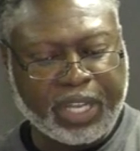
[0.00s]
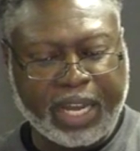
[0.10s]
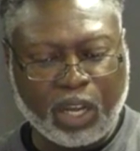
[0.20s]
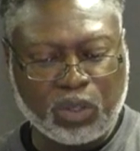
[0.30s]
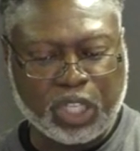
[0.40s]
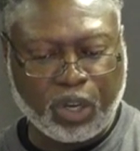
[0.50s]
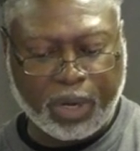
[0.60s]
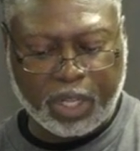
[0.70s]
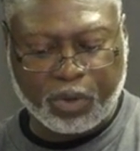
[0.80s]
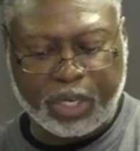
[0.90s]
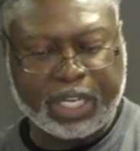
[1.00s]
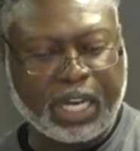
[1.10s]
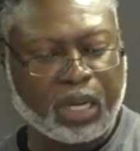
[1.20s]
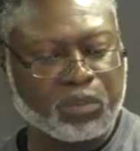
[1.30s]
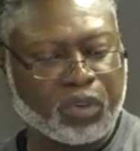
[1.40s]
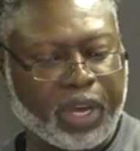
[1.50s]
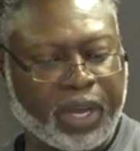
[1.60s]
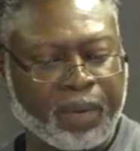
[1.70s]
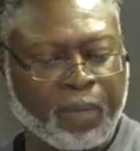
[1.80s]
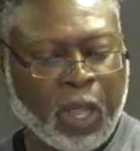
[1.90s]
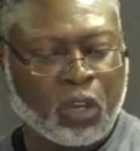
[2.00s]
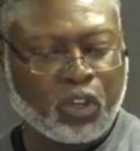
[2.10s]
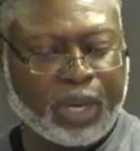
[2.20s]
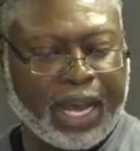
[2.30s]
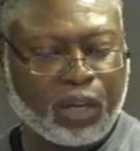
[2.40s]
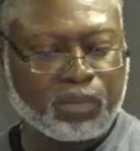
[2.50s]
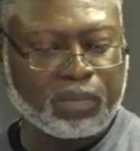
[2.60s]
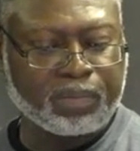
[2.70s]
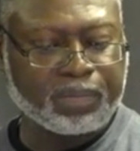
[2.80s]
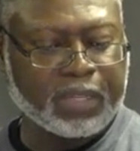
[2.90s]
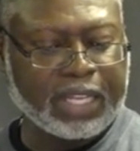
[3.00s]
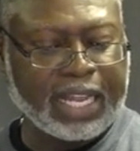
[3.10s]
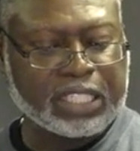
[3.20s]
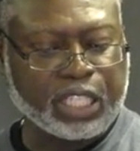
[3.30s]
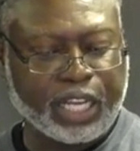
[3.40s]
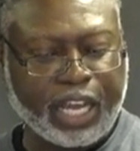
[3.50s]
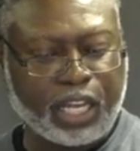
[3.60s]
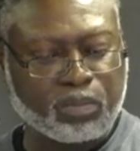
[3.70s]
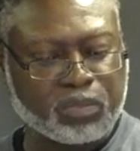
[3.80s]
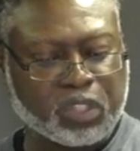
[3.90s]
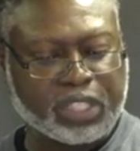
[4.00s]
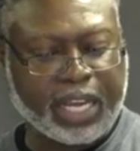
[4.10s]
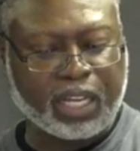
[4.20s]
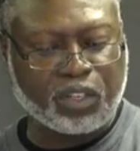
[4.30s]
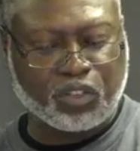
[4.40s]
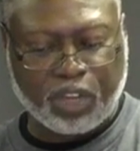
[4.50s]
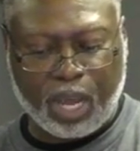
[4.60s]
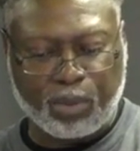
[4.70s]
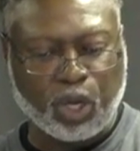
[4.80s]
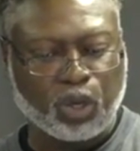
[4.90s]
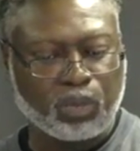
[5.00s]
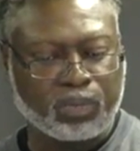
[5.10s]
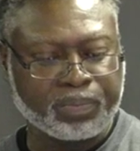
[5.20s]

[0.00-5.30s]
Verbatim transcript: that he was anointed three times, right? Mm -hmm. So now let's look at 2 Samuel.